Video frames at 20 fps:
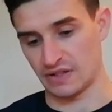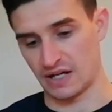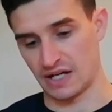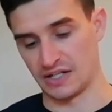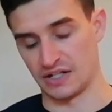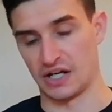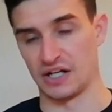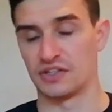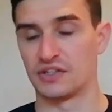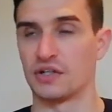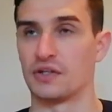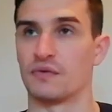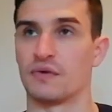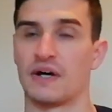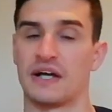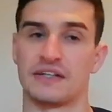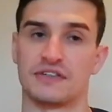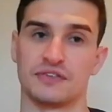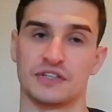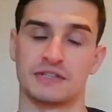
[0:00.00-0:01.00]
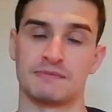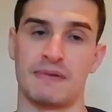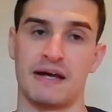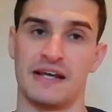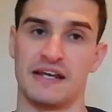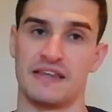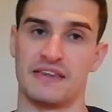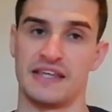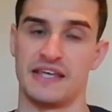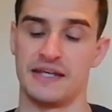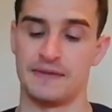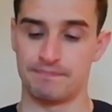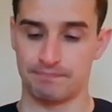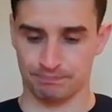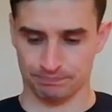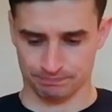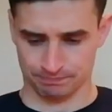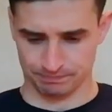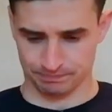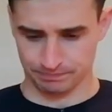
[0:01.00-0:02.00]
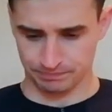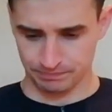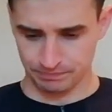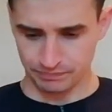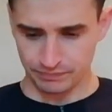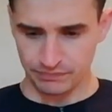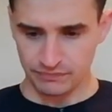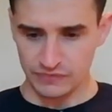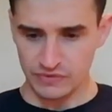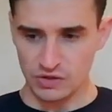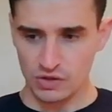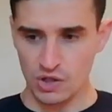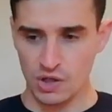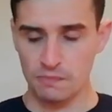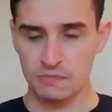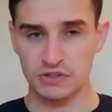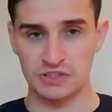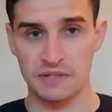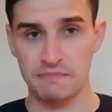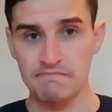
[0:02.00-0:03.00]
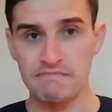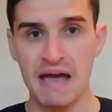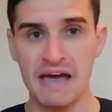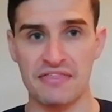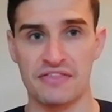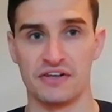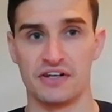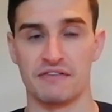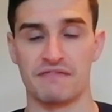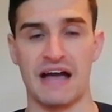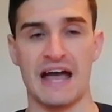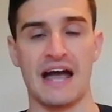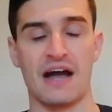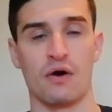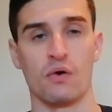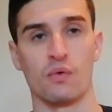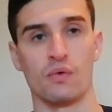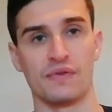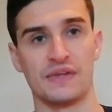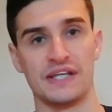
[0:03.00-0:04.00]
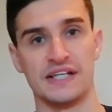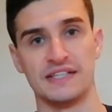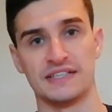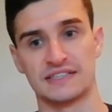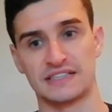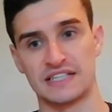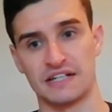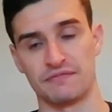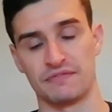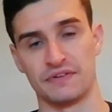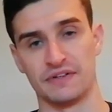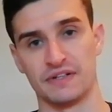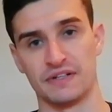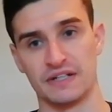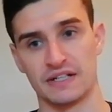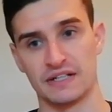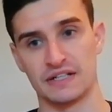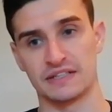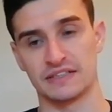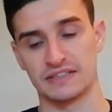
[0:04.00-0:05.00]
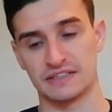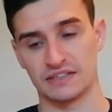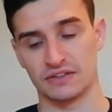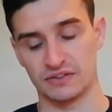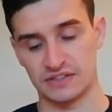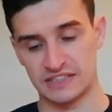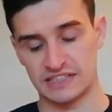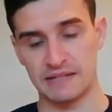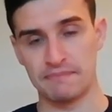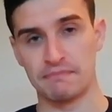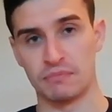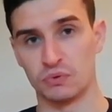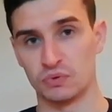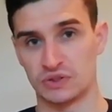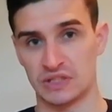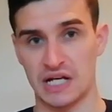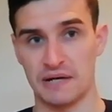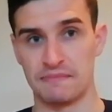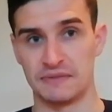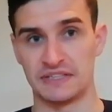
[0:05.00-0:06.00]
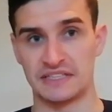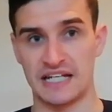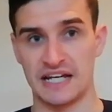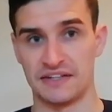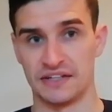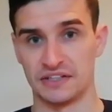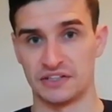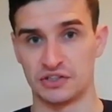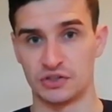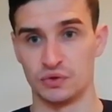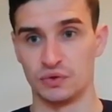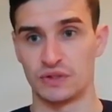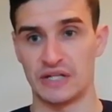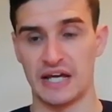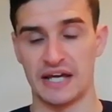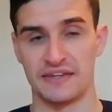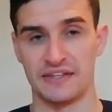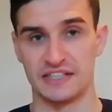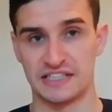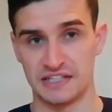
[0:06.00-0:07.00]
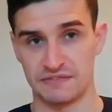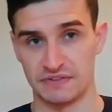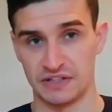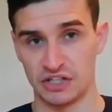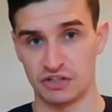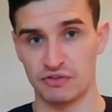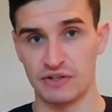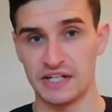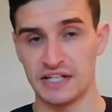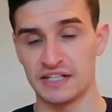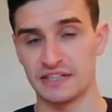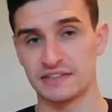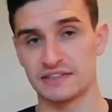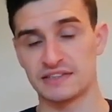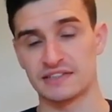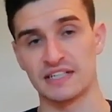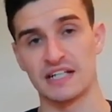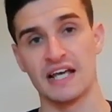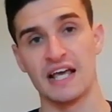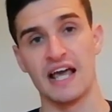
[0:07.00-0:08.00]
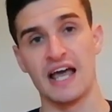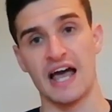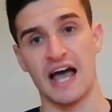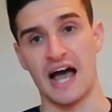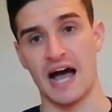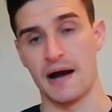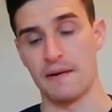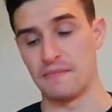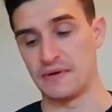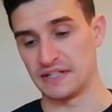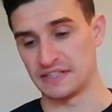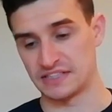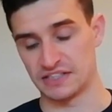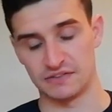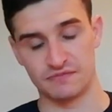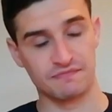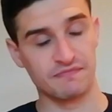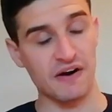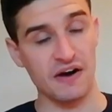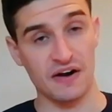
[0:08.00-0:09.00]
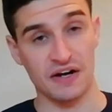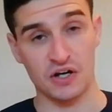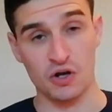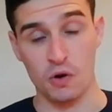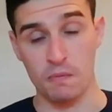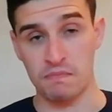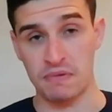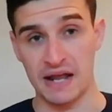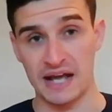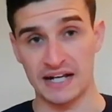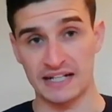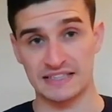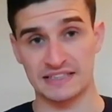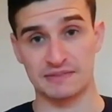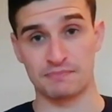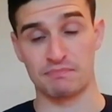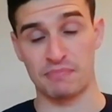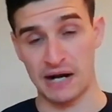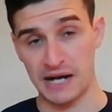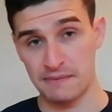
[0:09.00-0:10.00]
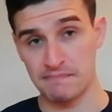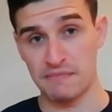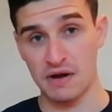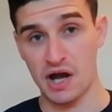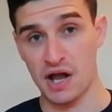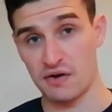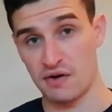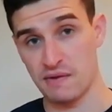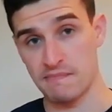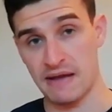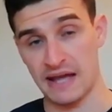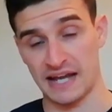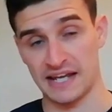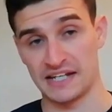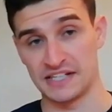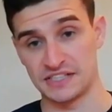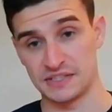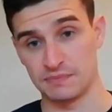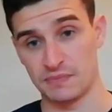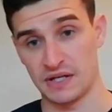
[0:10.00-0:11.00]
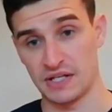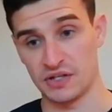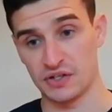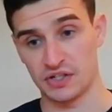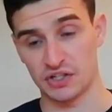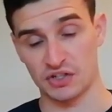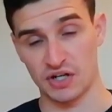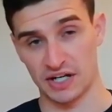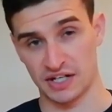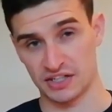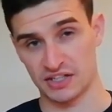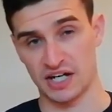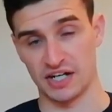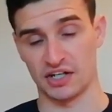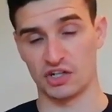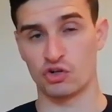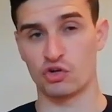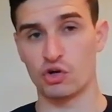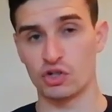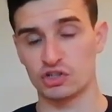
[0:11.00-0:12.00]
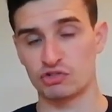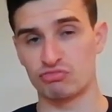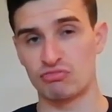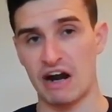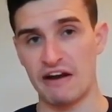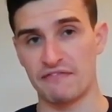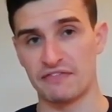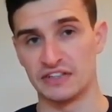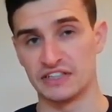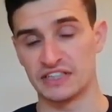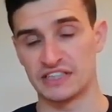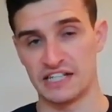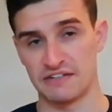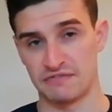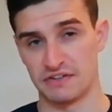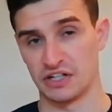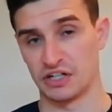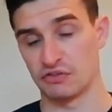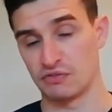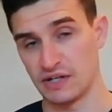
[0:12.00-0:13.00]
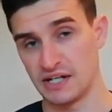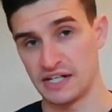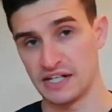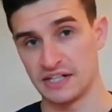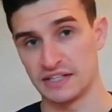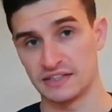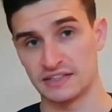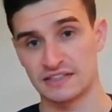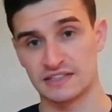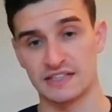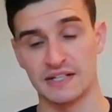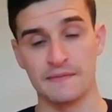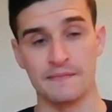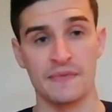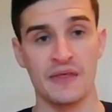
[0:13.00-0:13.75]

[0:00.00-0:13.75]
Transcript: I don't know how to explain it, almost the method of how these different symbols are coming together to get these different ingredients. It's this very complex brain burnery mechanism where you've got to kind of cross-reference different ingredients